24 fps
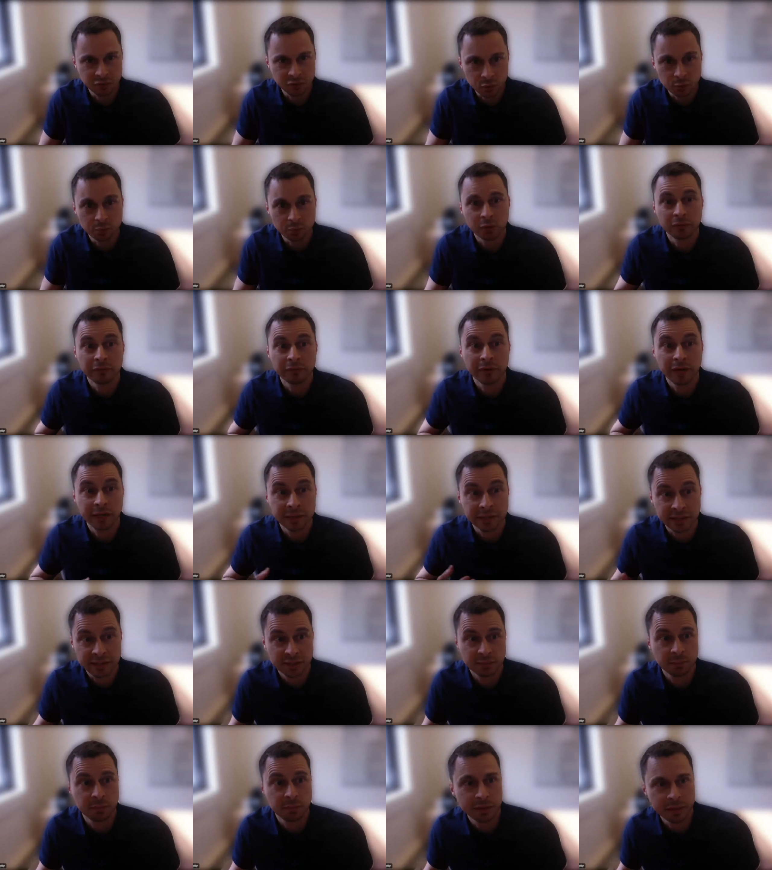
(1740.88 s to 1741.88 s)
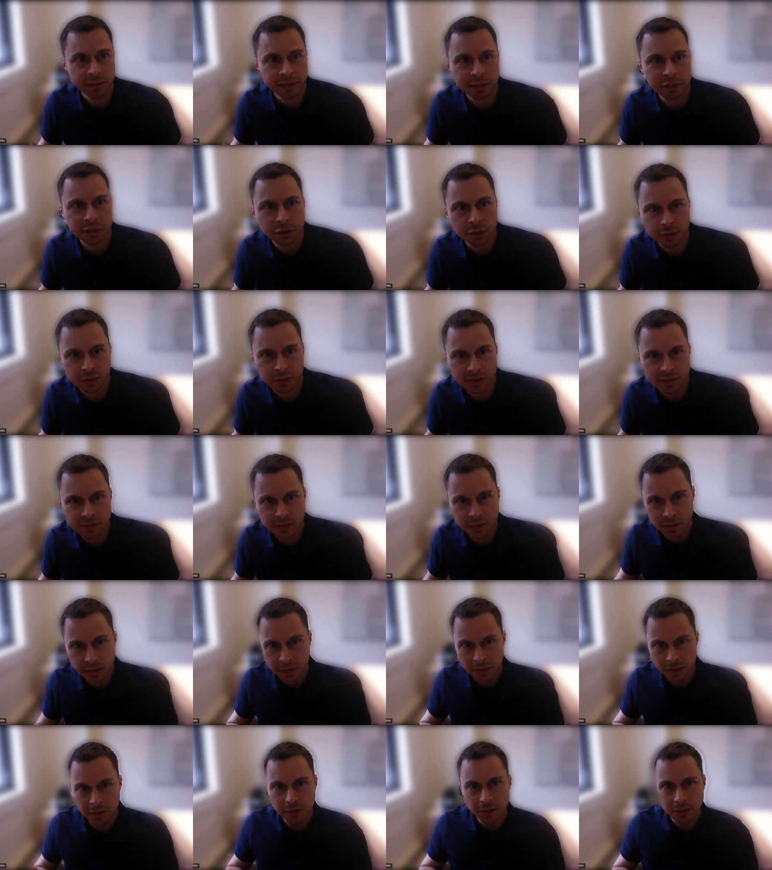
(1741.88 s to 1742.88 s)
to provide explanations,
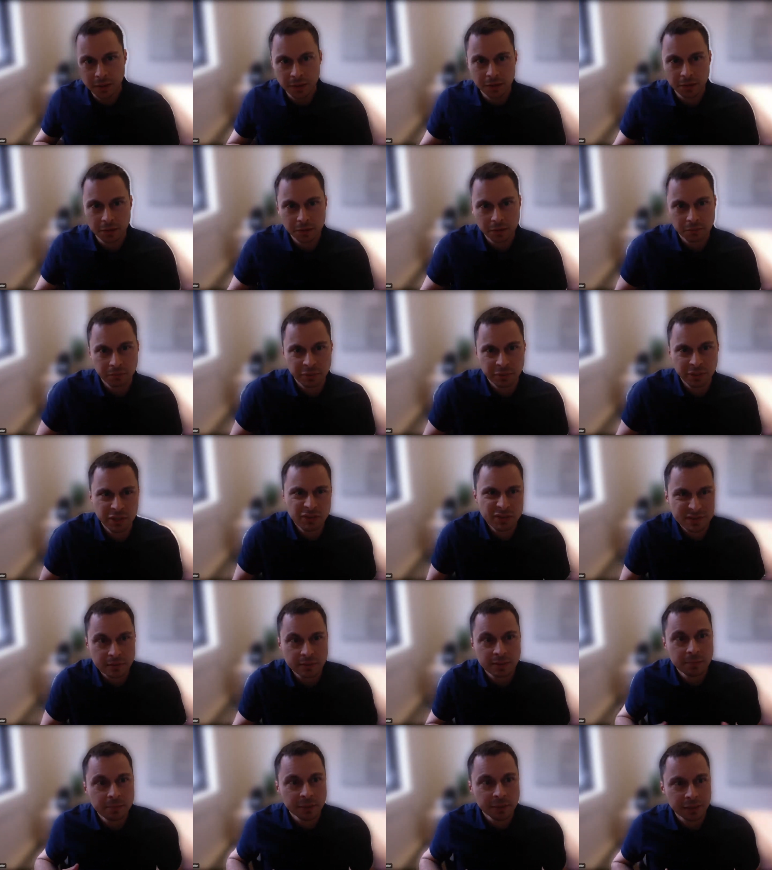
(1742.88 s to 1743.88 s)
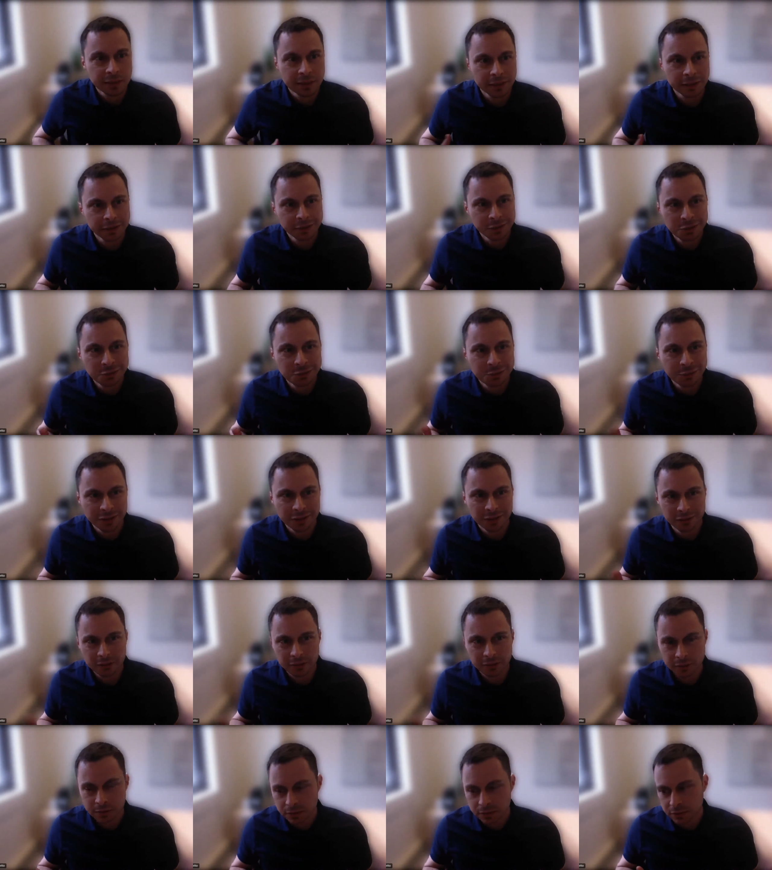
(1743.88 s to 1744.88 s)
because typically a human
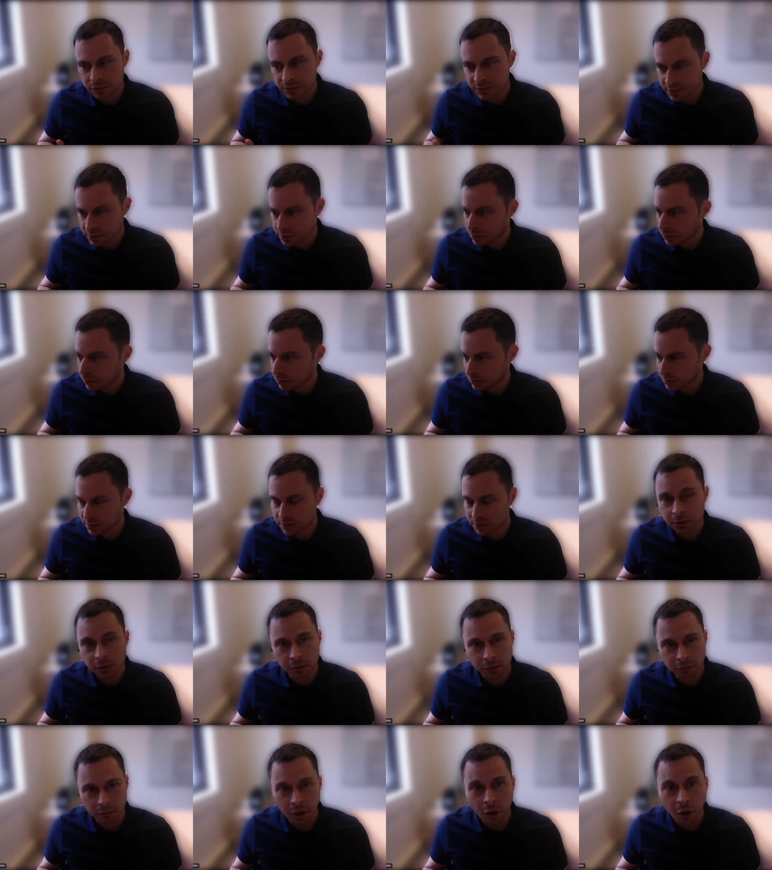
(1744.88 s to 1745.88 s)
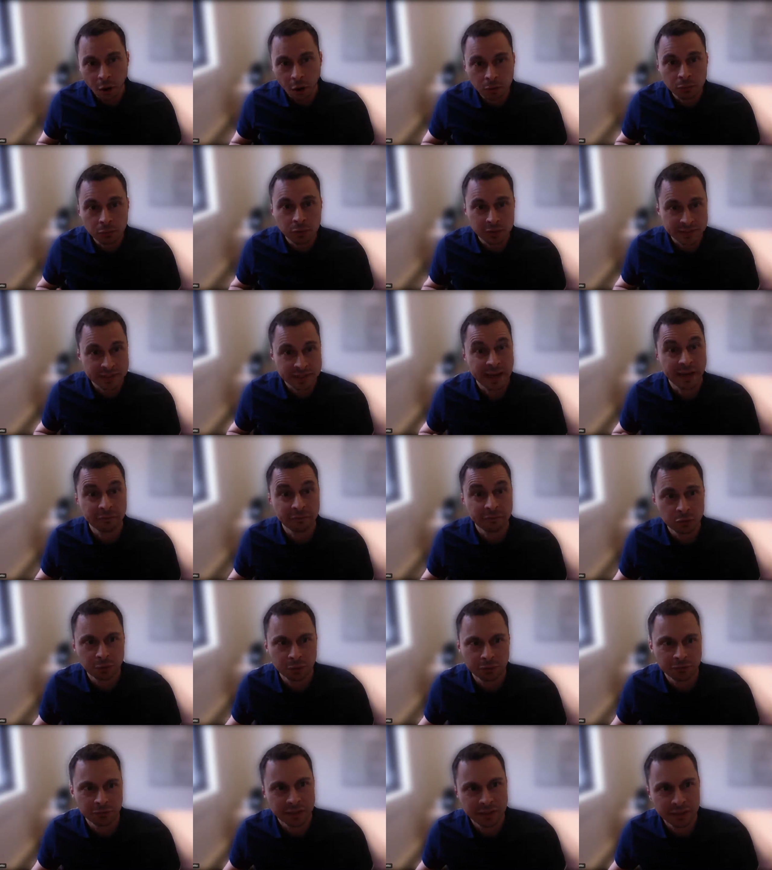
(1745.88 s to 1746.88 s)
does not always have to
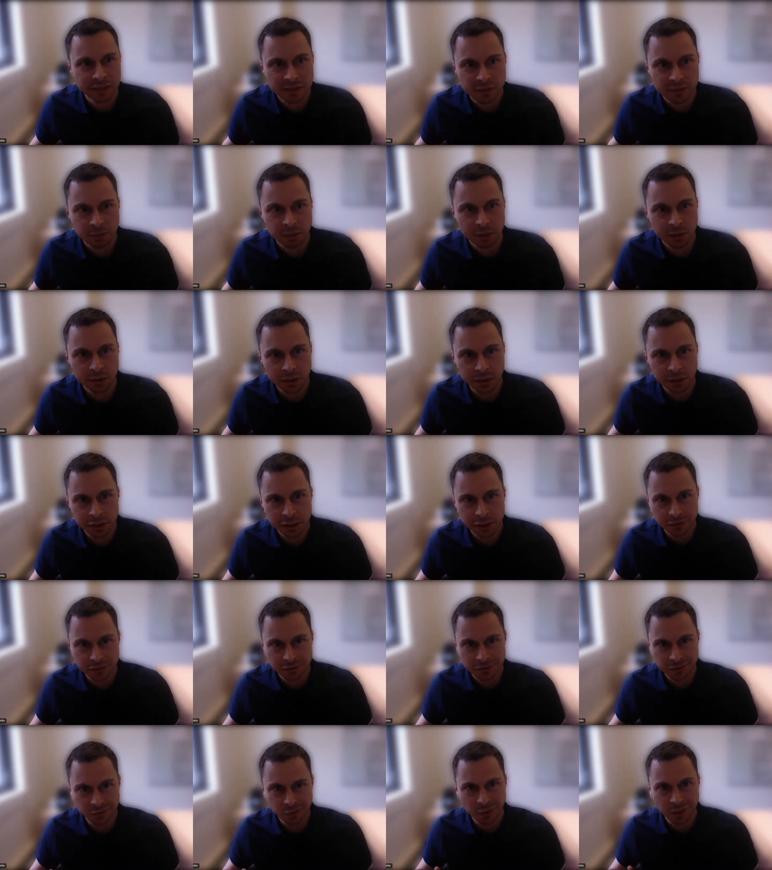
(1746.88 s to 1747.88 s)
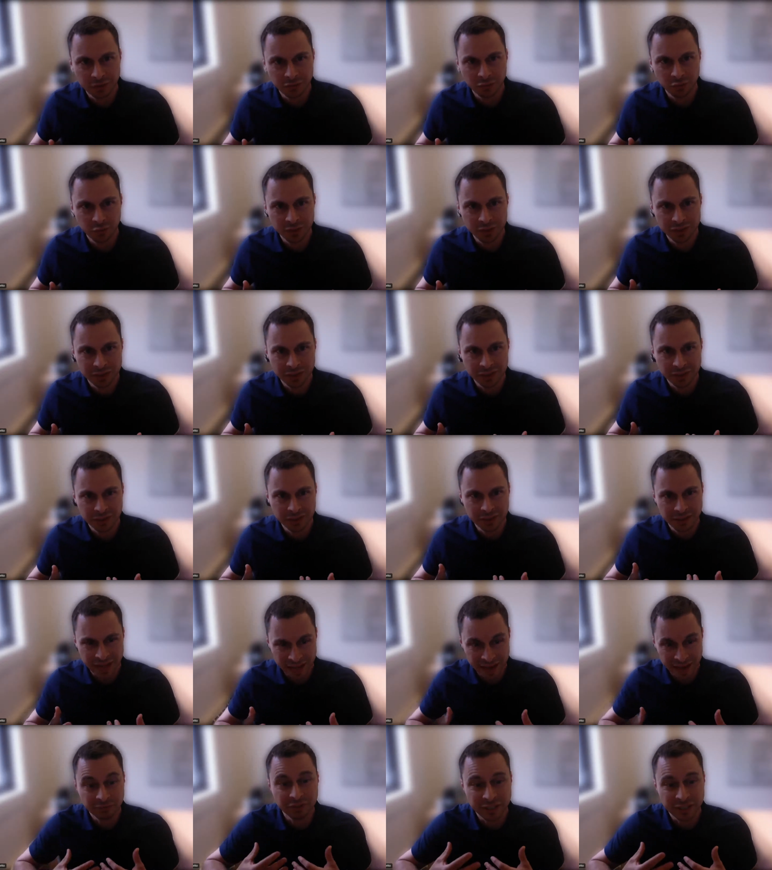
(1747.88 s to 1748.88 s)
provide explanations when we
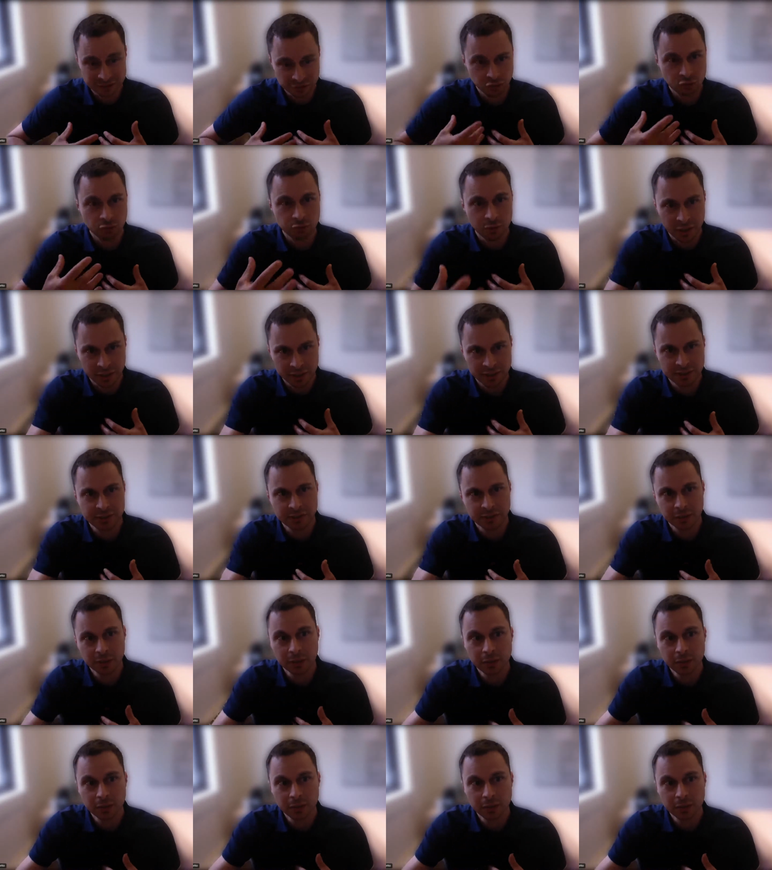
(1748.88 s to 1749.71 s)
have that trust.